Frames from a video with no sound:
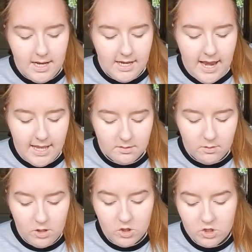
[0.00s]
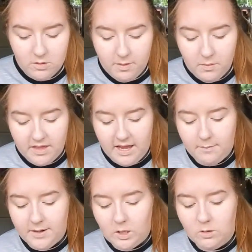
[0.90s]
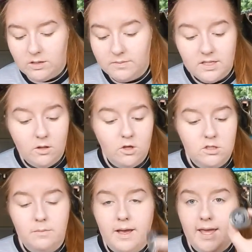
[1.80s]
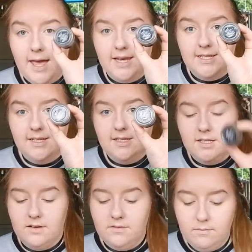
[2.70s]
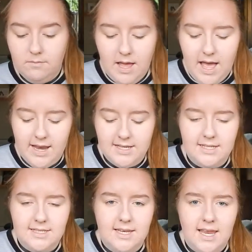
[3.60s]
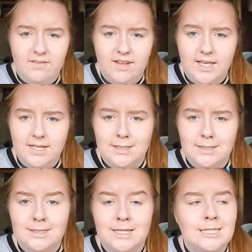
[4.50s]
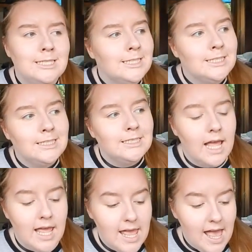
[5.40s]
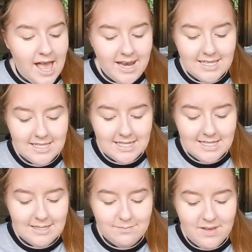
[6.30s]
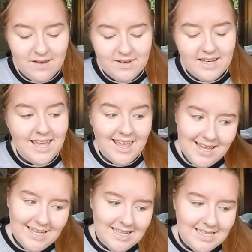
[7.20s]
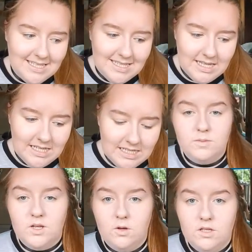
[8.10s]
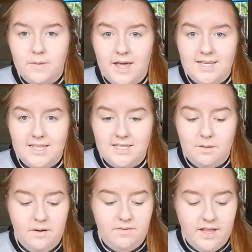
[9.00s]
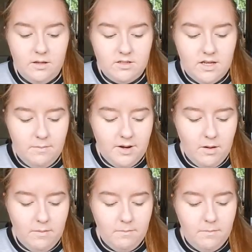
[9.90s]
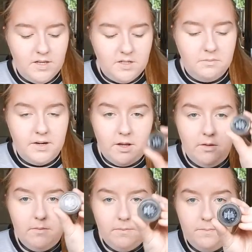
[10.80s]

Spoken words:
Next we're going to just jump in with eyebrows. I'm still using my Anastasia Beverly Hills. Anastasia Beverly Hills. I'm still using my Anastasia Beverly Hills dip brow in medium brown.